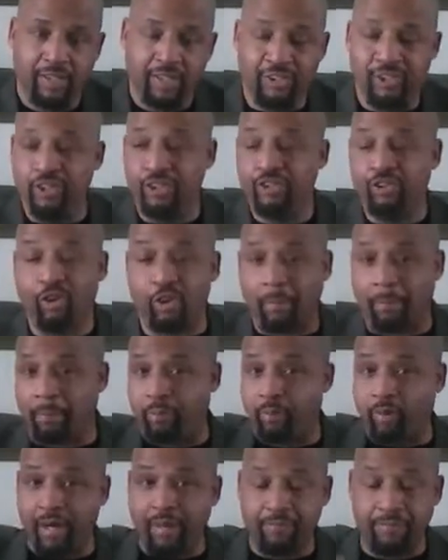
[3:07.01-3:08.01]
Do you know the
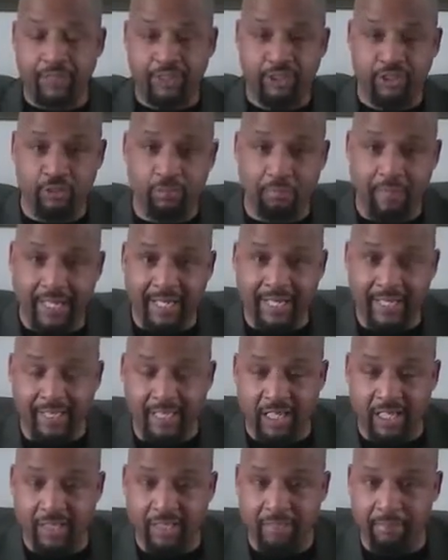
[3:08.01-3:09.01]
profit you making
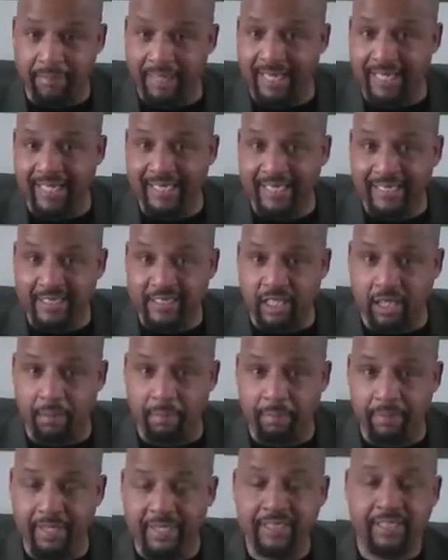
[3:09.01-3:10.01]
these
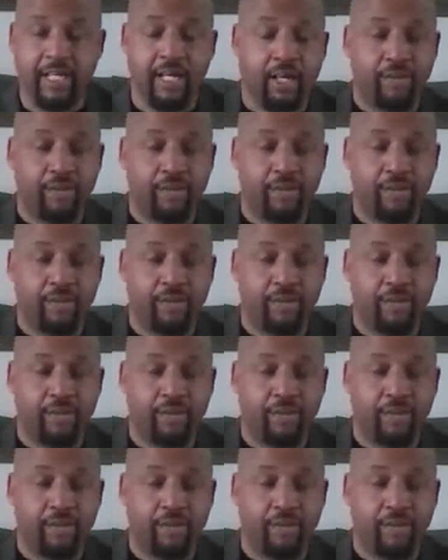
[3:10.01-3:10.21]
companies?